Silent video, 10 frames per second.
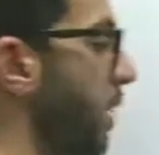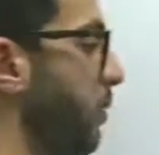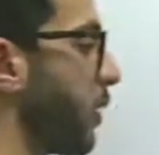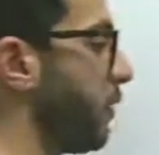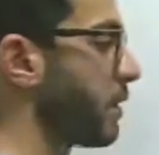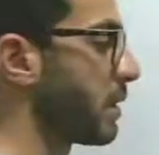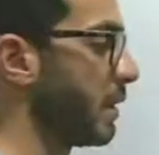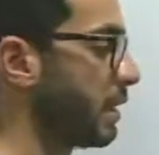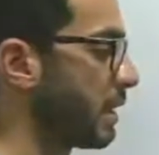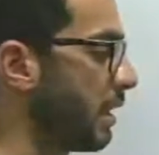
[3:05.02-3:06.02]
we
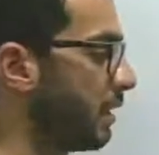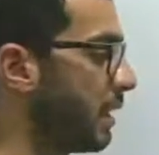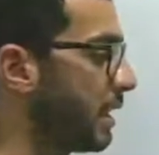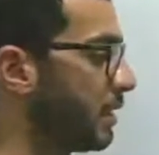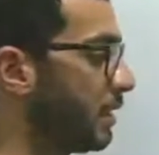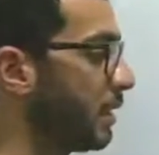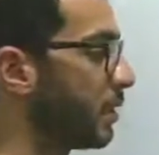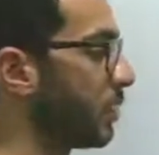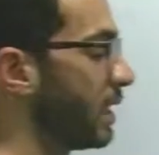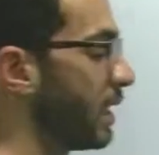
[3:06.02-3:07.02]
previously said that the
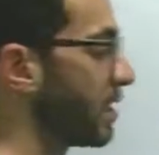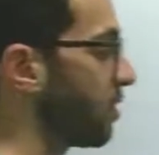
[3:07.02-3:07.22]
liquid is